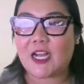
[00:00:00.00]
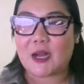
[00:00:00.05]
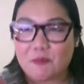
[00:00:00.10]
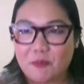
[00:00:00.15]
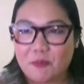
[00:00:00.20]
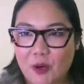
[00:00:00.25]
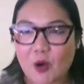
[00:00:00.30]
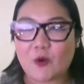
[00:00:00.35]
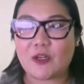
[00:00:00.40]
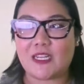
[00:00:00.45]

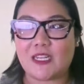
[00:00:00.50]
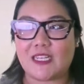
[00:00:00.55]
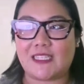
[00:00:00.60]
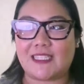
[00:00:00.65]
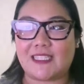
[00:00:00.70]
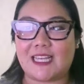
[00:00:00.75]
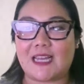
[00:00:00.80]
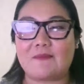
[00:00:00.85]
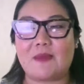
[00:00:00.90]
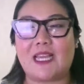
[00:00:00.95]

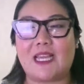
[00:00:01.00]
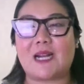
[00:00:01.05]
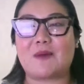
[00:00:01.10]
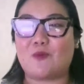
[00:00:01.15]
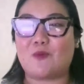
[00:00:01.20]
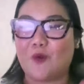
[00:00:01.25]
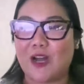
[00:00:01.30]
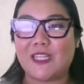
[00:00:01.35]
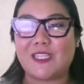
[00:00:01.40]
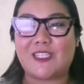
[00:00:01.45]
components that make
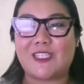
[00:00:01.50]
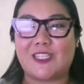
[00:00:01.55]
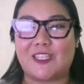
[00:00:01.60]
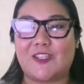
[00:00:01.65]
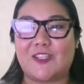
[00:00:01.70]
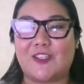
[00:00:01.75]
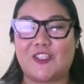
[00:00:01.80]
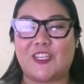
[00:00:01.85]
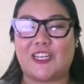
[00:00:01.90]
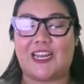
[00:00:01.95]
up one
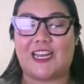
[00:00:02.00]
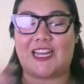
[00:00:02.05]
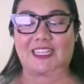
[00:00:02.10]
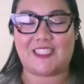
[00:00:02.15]
solution.